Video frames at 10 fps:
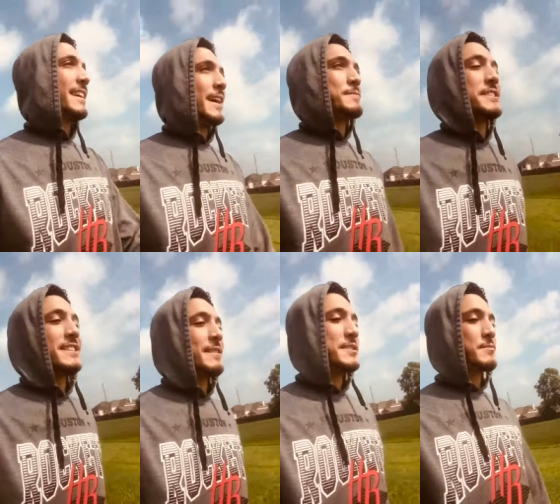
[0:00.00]
I'm just
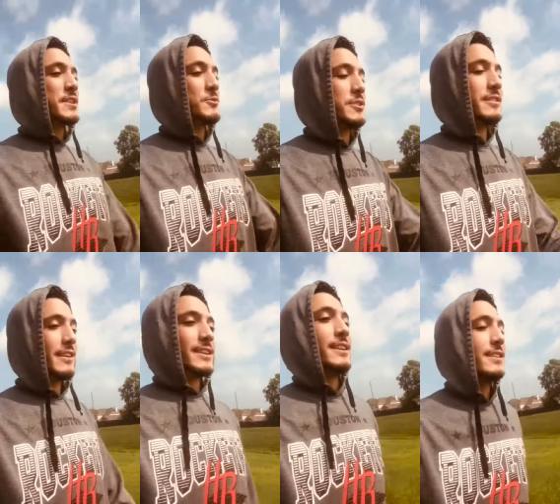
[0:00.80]
I'm just being real
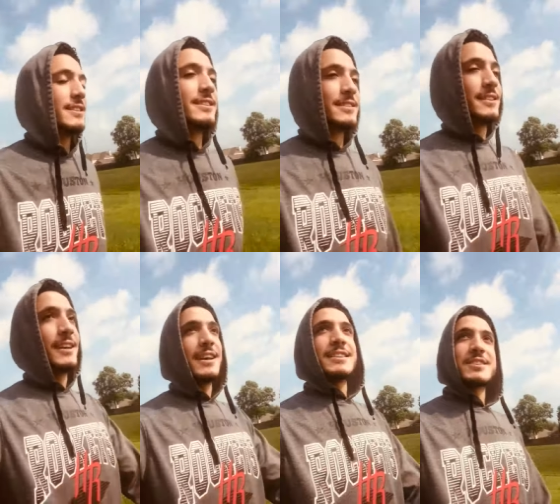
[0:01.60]
right now, you know.
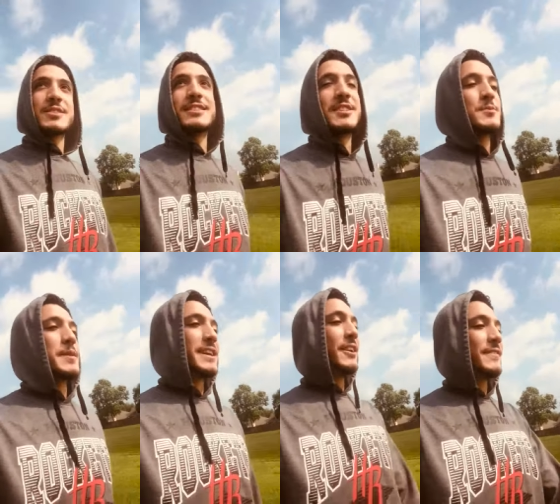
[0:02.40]
Just just
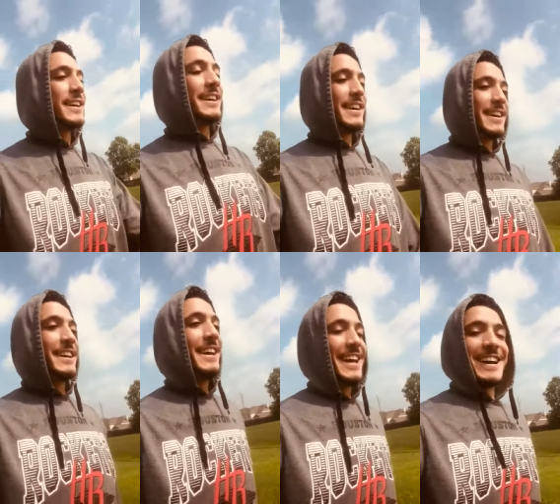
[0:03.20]
spitting off the
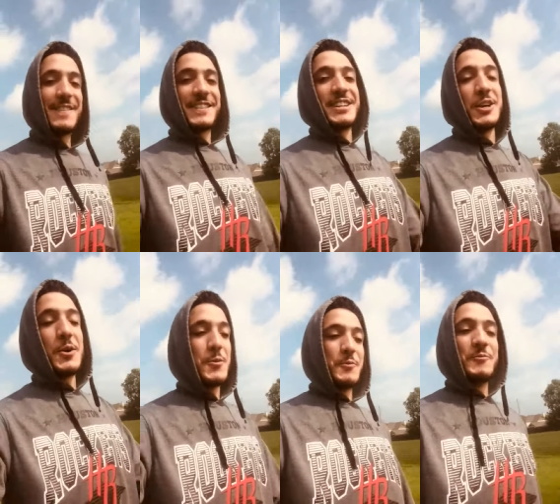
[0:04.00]
off the
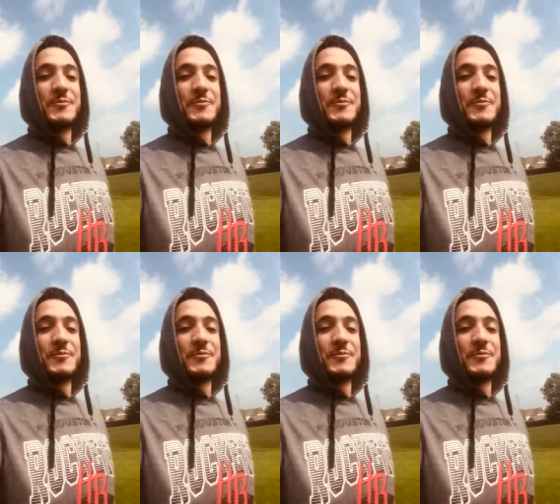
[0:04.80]
dome.